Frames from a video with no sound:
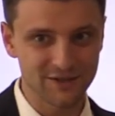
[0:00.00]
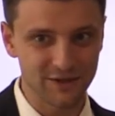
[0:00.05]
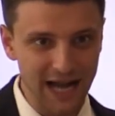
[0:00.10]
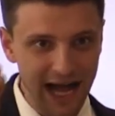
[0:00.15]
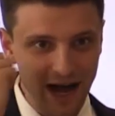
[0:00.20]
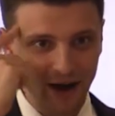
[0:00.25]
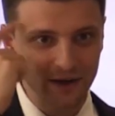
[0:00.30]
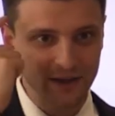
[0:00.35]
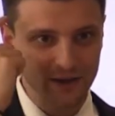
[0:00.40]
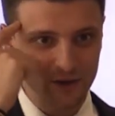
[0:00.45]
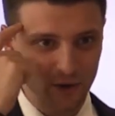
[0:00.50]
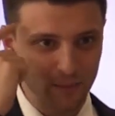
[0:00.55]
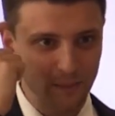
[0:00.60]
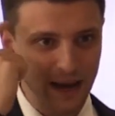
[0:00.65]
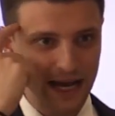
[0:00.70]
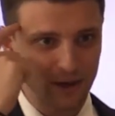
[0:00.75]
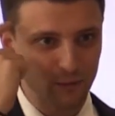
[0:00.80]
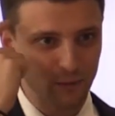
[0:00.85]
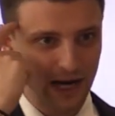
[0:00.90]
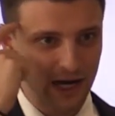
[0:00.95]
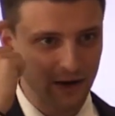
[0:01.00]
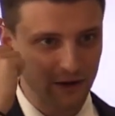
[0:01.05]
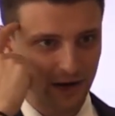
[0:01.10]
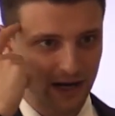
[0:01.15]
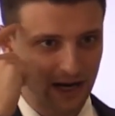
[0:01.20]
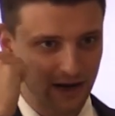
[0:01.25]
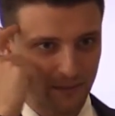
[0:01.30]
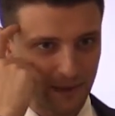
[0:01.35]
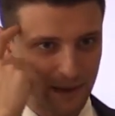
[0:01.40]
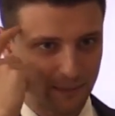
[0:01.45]
So now in your mind, what are
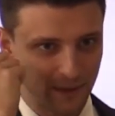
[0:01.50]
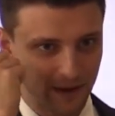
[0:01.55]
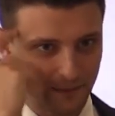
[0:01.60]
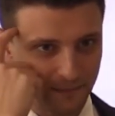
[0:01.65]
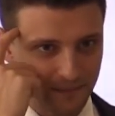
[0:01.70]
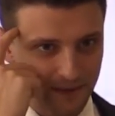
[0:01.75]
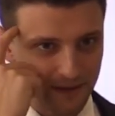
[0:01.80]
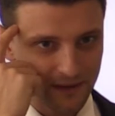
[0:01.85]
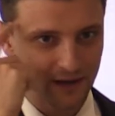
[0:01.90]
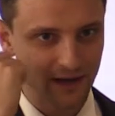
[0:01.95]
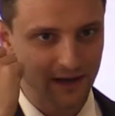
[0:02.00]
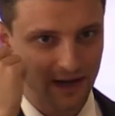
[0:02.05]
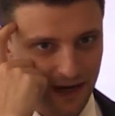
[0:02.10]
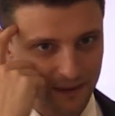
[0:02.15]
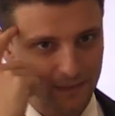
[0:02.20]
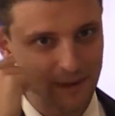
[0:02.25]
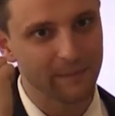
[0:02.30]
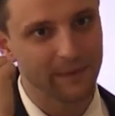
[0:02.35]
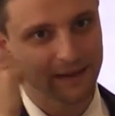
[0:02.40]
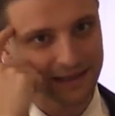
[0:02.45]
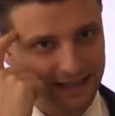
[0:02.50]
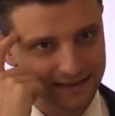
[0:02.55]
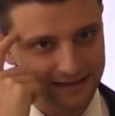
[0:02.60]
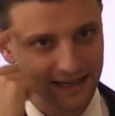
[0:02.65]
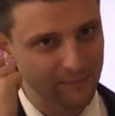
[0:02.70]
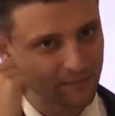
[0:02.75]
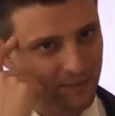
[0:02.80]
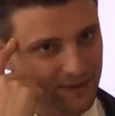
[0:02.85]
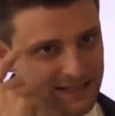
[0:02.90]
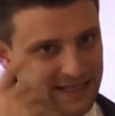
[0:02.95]
you going to remember? You're going to remember
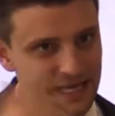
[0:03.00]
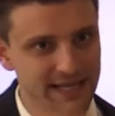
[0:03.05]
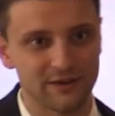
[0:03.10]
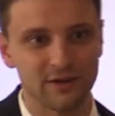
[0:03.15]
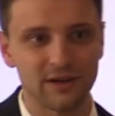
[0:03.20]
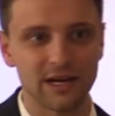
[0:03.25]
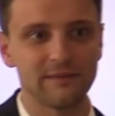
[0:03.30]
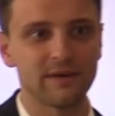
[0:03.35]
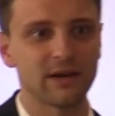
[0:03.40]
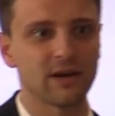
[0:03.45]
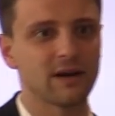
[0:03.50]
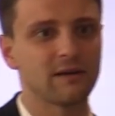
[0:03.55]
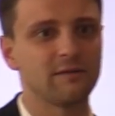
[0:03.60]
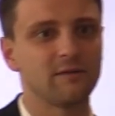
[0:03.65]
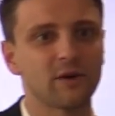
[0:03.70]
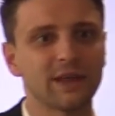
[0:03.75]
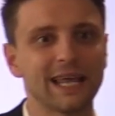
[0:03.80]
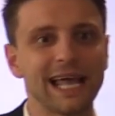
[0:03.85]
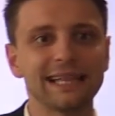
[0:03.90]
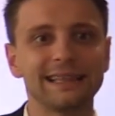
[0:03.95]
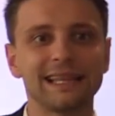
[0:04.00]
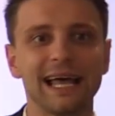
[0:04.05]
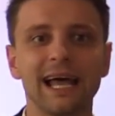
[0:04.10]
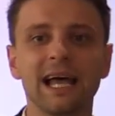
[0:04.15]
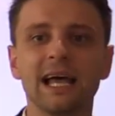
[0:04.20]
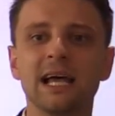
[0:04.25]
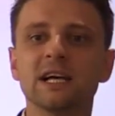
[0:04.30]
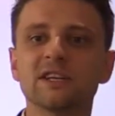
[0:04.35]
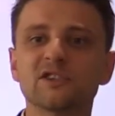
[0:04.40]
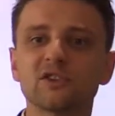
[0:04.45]
the 10%. You're never going to forget
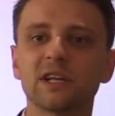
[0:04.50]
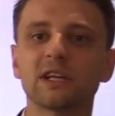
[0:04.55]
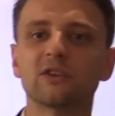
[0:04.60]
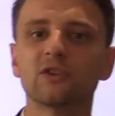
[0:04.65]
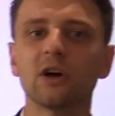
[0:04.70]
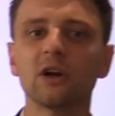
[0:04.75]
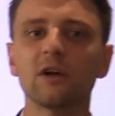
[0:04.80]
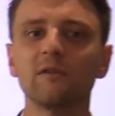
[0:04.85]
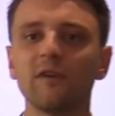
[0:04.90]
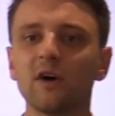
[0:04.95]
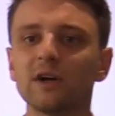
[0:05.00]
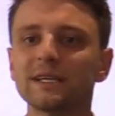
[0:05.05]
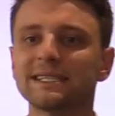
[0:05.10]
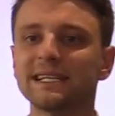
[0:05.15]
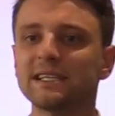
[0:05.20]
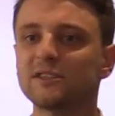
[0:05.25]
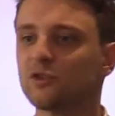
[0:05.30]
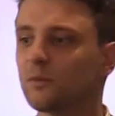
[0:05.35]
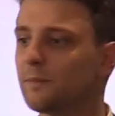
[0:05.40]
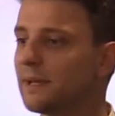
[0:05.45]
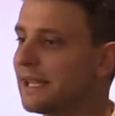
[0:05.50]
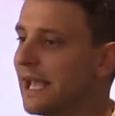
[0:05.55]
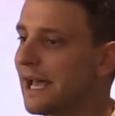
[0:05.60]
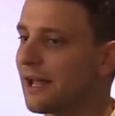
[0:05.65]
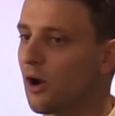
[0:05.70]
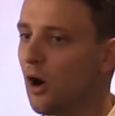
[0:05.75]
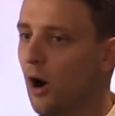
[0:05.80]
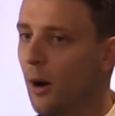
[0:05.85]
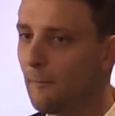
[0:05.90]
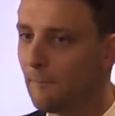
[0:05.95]
that. So the tone of voice needs to be
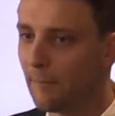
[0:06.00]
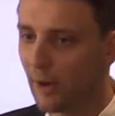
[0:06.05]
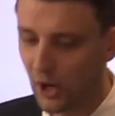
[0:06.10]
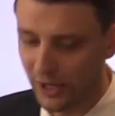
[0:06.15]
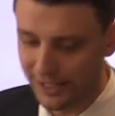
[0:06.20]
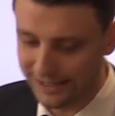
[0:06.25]
there, on